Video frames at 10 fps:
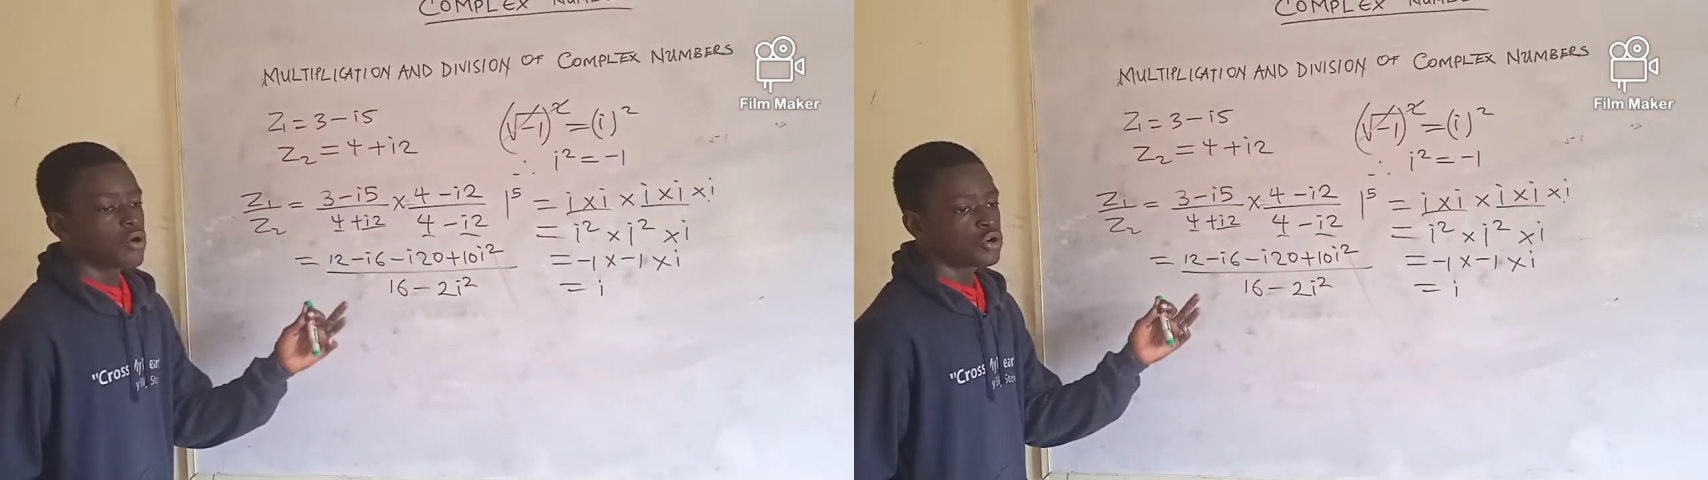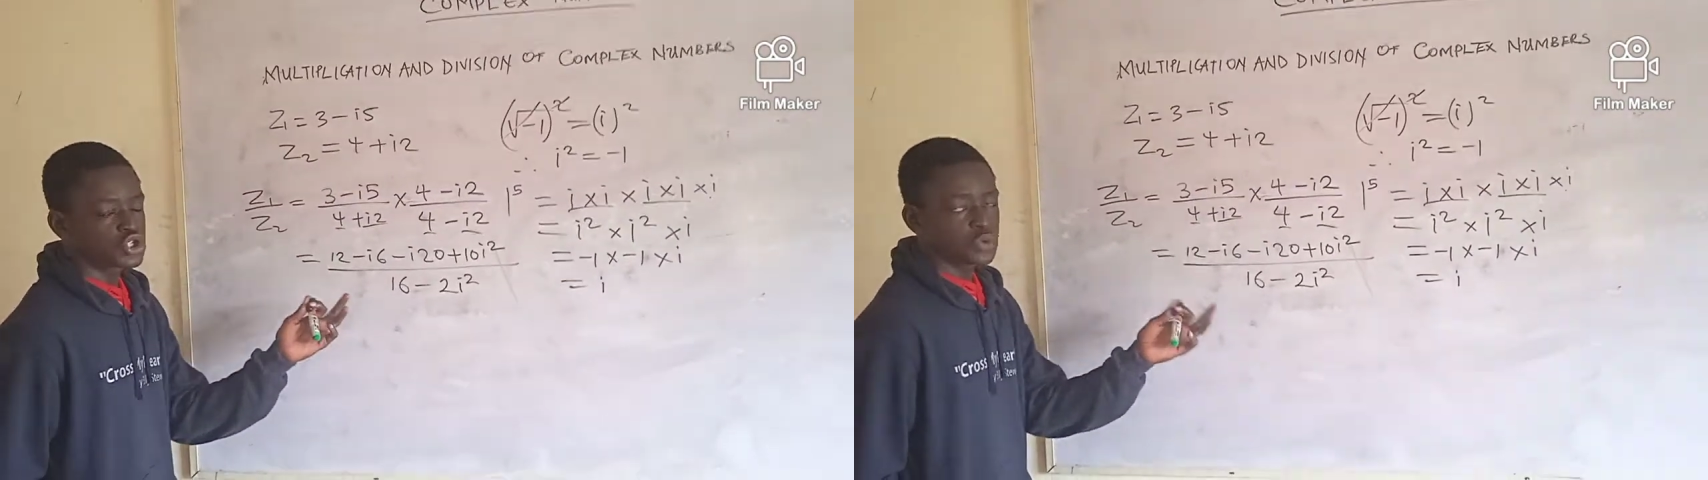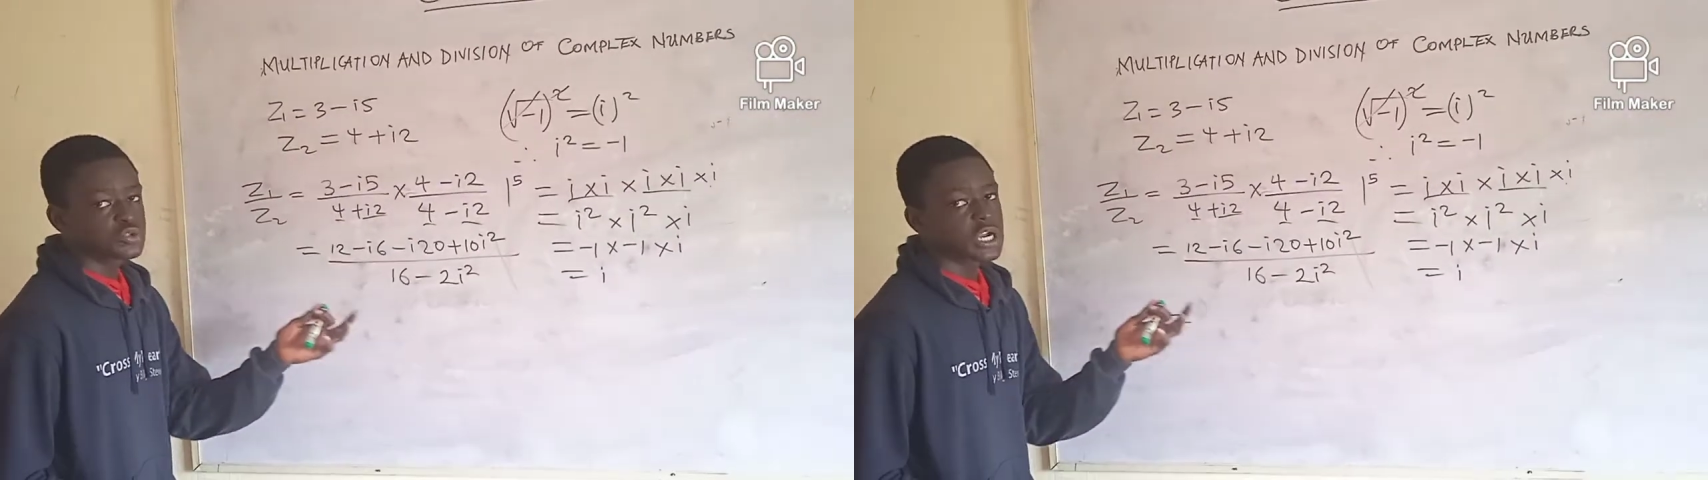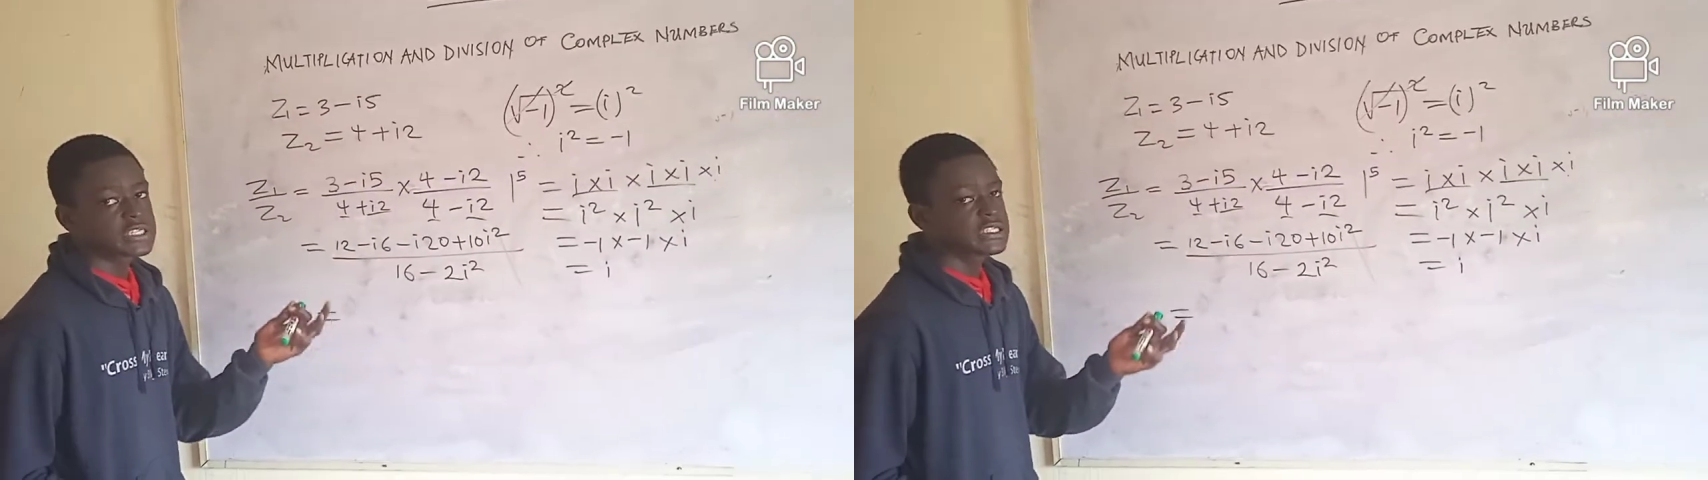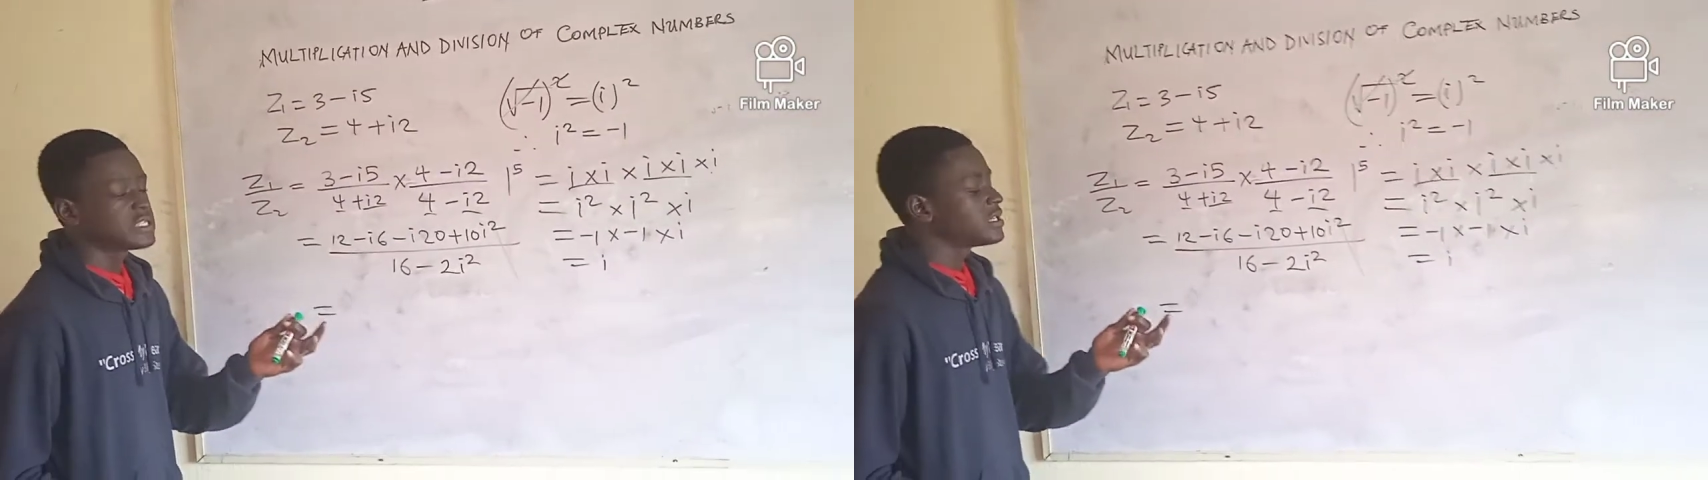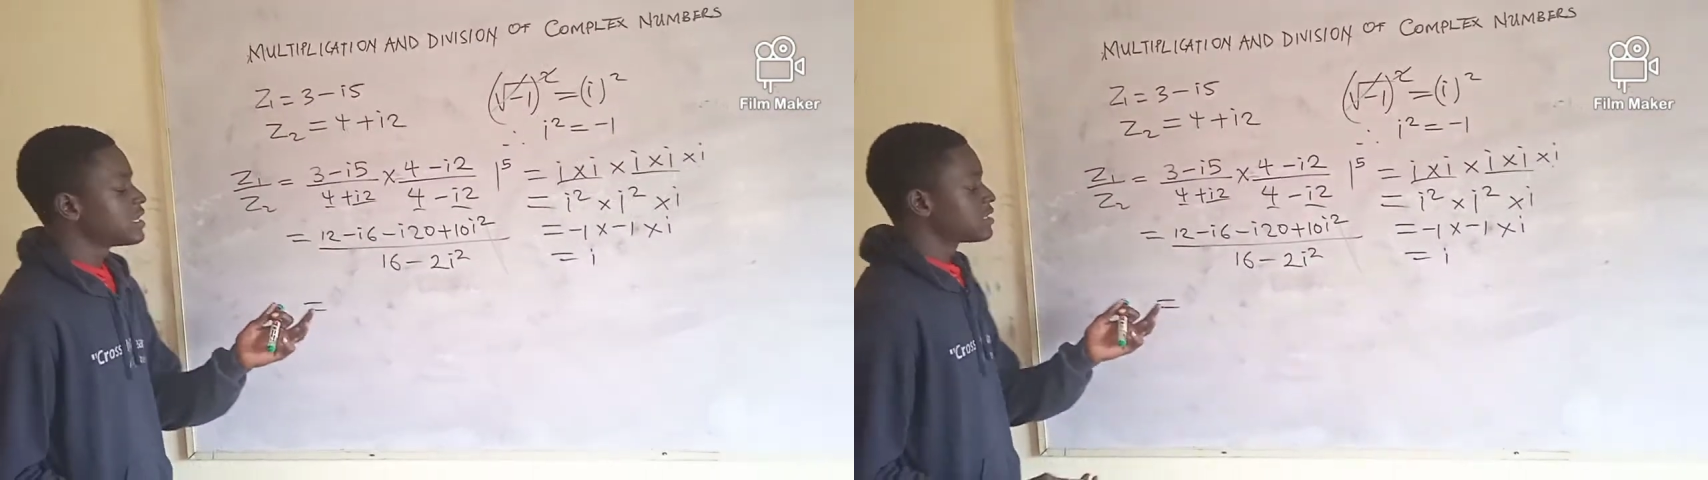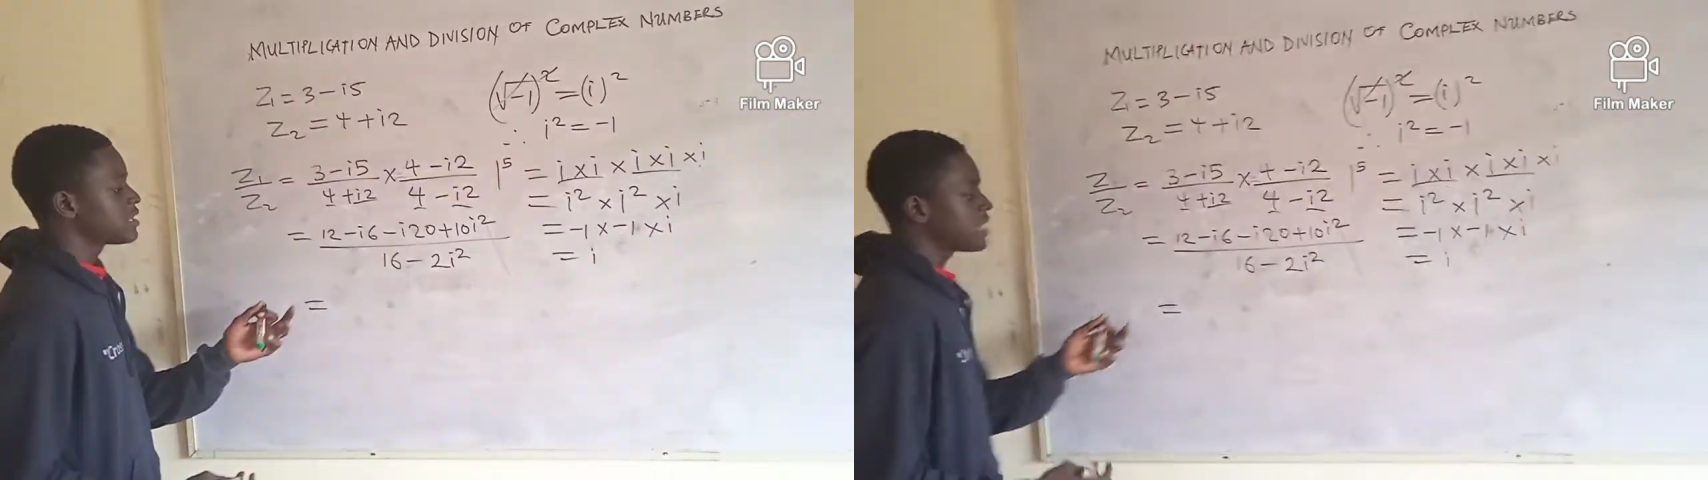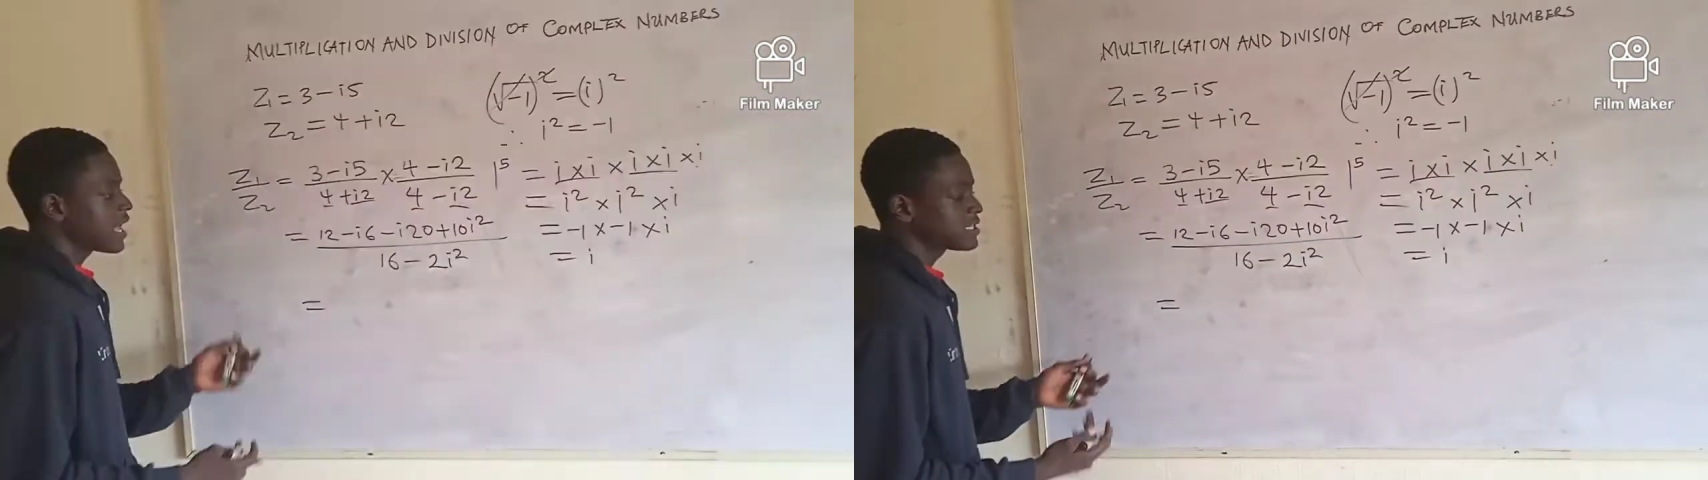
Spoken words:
or subtracting the